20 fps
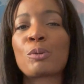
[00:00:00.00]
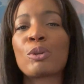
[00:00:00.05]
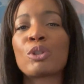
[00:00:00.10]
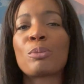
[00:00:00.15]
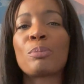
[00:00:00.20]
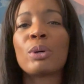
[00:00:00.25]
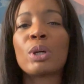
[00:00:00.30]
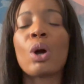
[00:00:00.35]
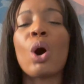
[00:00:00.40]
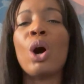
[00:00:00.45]

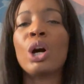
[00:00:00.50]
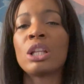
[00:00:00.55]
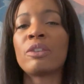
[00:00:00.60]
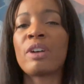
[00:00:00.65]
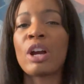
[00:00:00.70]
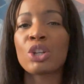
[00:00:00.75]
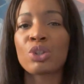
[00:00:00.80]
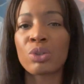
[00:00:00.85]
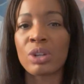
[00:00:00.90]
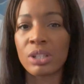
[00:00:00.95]
to put all of
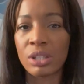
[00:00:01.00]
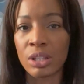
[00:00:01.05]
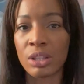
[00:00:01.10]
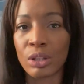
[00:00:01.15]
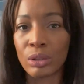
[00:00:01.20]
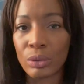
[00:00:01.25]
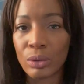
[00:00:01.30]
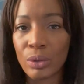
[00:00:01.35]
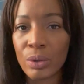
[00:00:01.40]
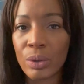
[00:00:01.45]
our trust in
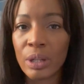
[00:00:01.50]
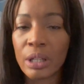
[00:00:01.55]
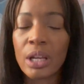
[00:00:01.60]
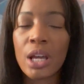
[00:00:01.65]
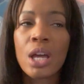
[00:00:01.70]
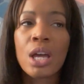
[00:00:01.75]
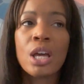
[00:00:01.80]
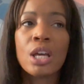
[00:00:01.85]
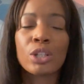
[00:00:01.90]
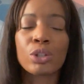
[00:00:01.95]
the Lord.
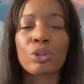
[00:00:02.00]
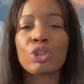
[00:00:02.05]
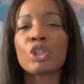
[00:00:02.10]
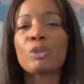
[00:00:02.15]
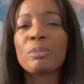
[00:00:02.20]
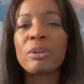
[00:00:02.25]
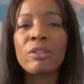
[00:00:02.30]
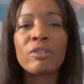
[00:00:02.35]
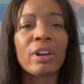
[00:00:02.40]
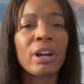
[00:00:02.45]
So just
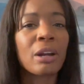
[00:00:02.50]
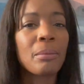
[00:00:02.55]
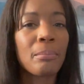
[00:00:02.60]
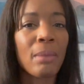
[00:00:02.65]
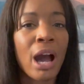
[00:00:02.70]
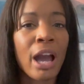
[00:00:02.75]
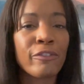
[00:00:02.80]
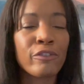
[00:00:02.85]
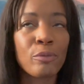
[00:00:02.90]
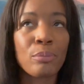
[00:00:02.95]
be very
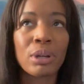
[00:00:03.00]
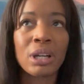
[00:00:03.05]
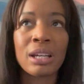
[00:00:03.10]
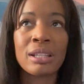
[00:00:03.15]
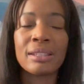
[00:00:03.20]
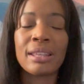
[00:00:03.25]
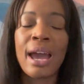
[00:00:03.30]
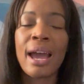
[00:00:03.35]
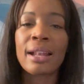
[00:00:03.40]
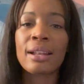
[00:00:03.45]
mindful,
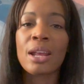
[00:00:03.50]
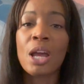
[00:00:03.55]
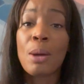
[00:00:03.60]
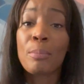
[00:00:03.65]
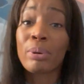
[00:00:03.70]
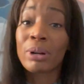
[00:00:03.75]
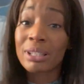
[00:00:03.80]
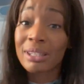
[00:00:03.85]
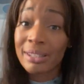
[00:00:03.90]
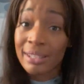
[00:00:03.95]
because that
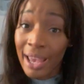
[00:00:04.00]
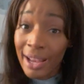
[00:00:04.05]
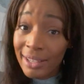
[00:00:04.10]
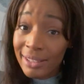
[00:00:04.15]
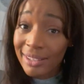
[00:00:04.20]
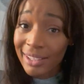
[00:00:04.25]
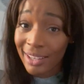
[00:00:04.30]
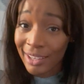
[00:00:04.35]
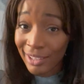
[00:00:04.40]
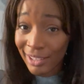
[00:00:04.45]

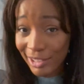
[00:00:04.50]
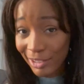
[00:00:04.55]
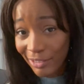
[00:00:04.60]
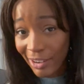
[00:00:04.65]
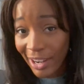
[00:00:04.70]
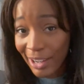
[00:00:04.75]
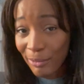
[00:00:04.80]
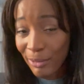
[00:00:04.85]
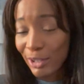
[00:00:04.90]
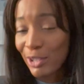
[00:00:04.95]
protects us,
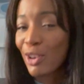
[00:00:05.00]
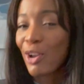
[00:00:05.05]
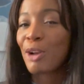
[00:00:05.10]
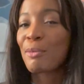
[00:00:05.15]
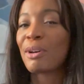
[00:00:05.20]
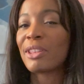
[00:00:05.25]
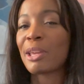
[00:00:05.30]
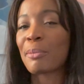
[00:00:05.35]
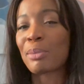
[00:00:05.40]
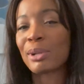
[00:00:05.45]
right? We're talking
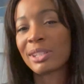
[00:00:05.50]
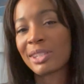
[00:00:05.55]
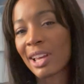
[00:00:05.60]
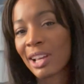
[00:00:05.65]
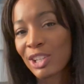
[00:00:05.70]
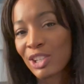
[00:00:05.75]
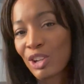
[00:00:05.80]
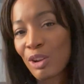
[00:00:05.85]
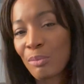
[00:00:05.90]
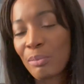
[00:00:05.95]
about that
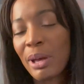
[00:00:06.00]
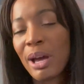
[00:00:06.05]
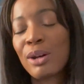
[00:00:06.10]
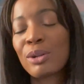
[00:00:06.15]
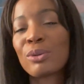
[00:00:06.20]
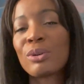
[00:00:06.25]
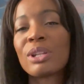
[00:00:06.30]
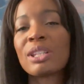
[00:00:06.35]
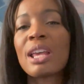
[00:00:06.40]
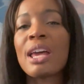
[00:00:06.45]
protection and
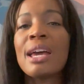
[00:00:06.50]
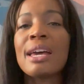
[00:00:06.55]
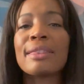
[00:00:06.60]
boundaries.